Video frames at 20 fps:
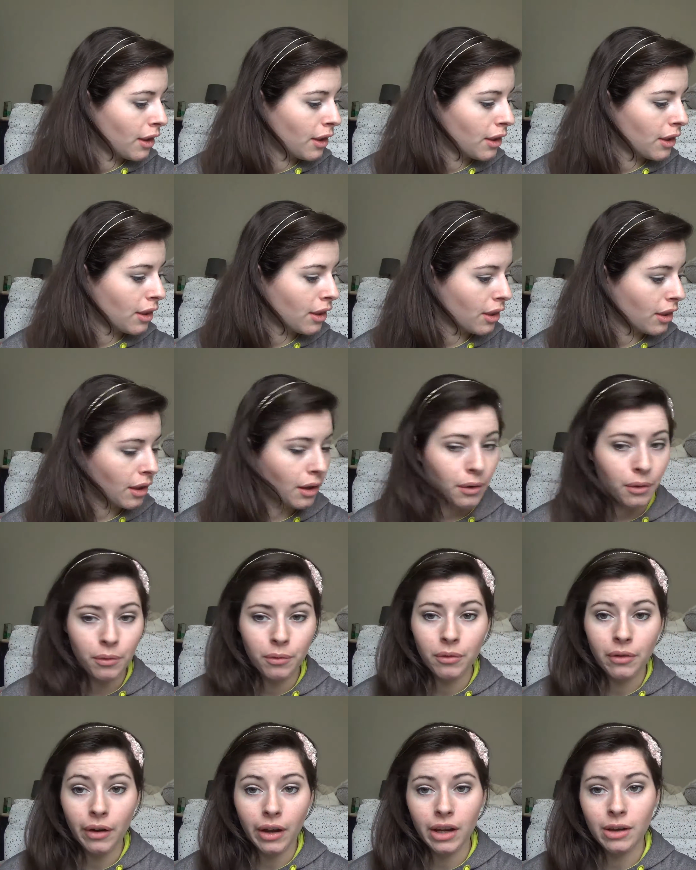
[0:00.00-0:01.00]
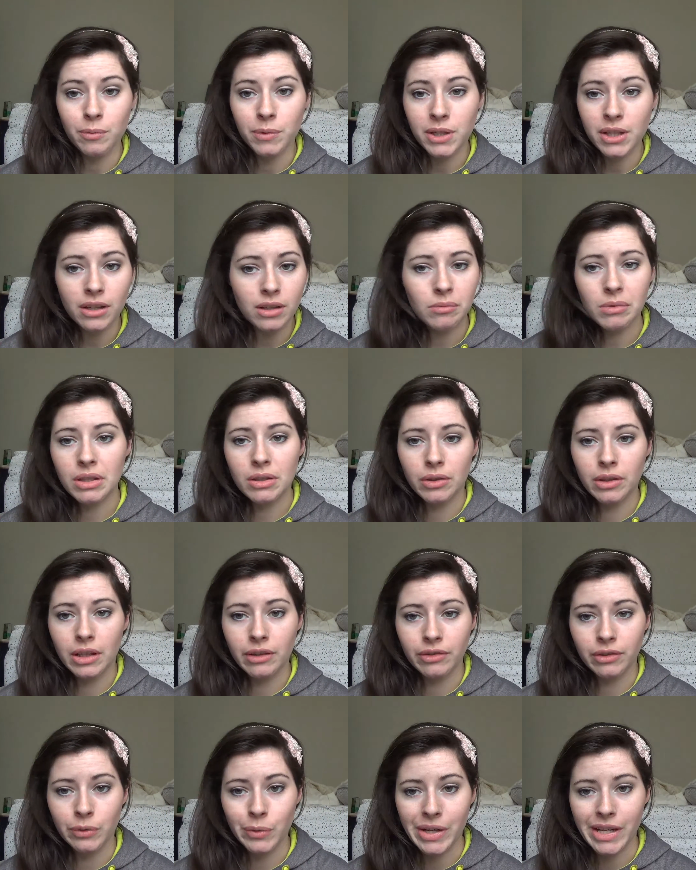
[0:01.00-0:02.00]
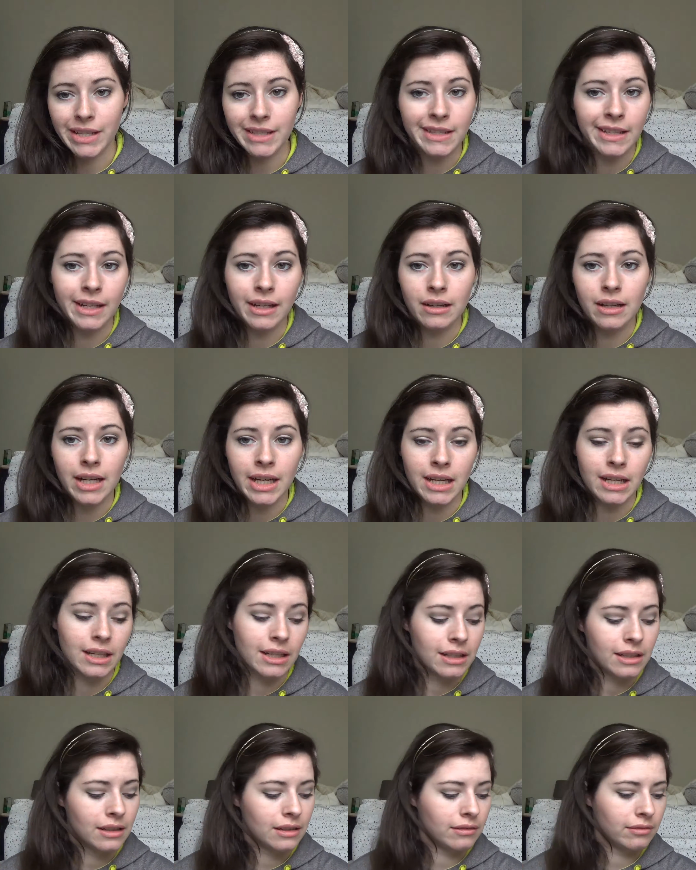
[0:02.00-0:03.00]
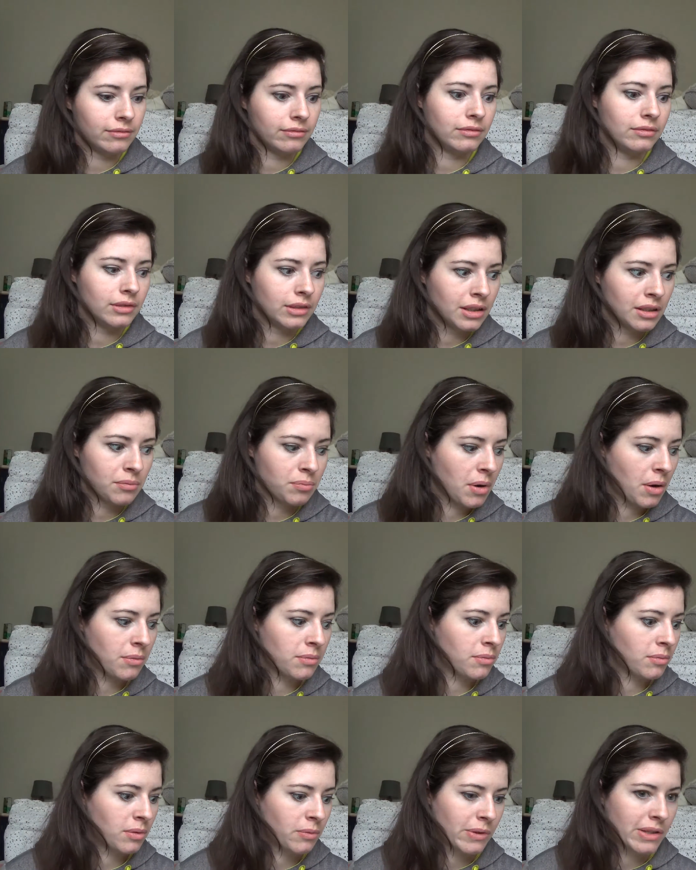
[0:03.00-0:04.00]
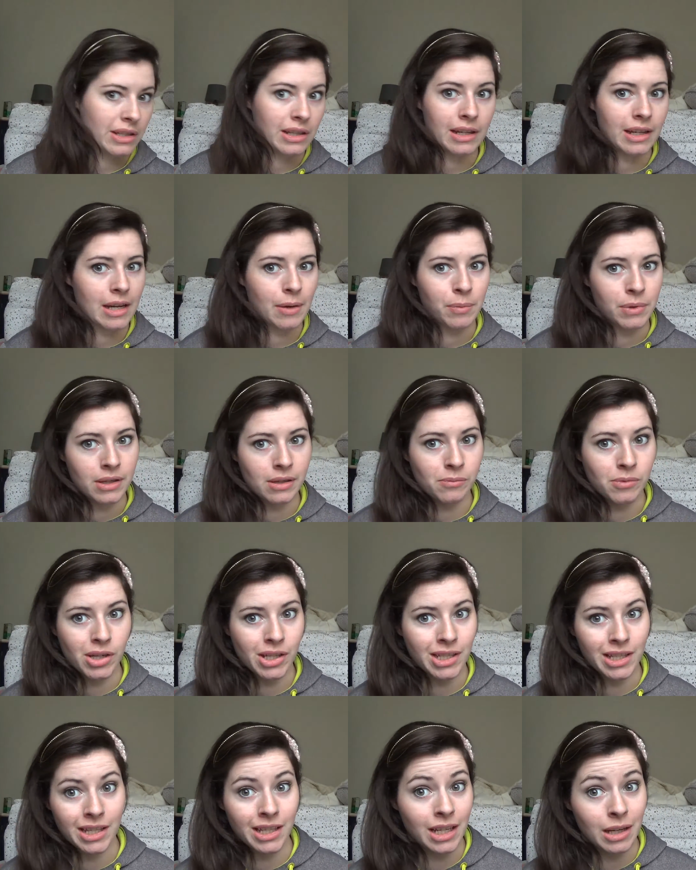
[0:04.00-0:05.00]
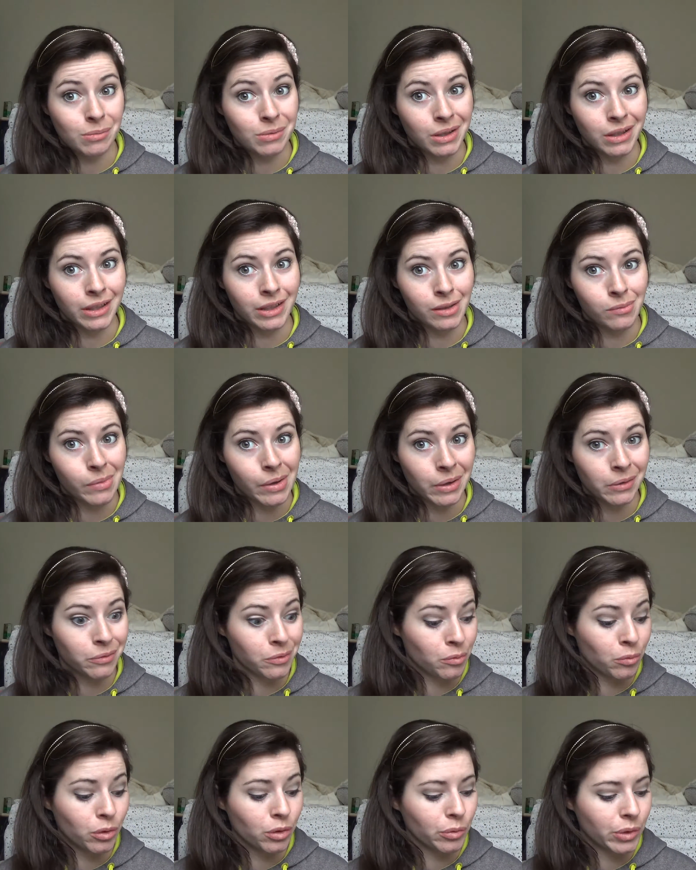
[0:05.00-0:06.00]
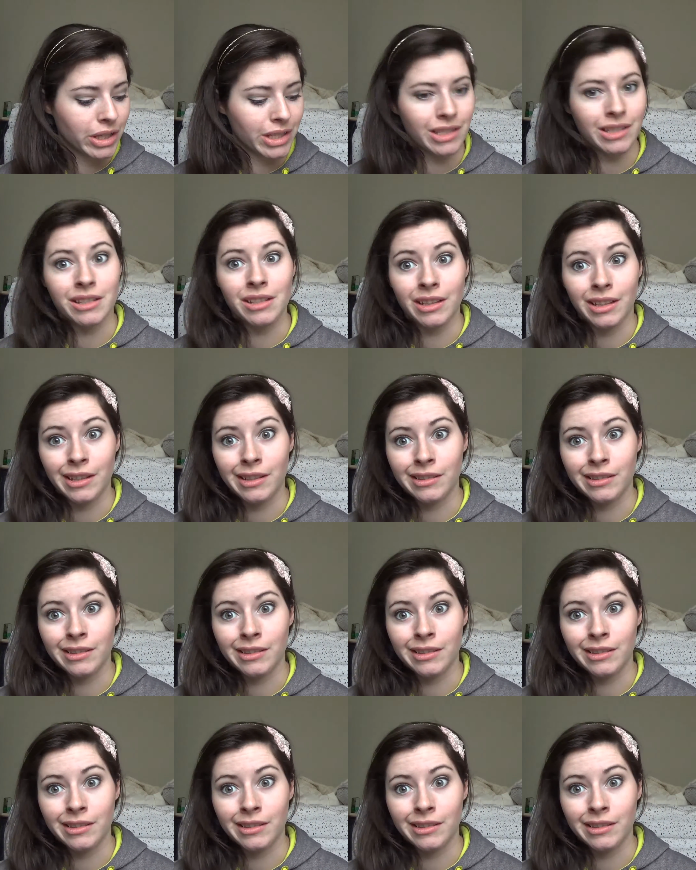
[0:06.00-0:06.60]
So, I've been talking about doing that for weeks now, and that's probably what's going to happen is I'm just going to keep talking about it for more weeks until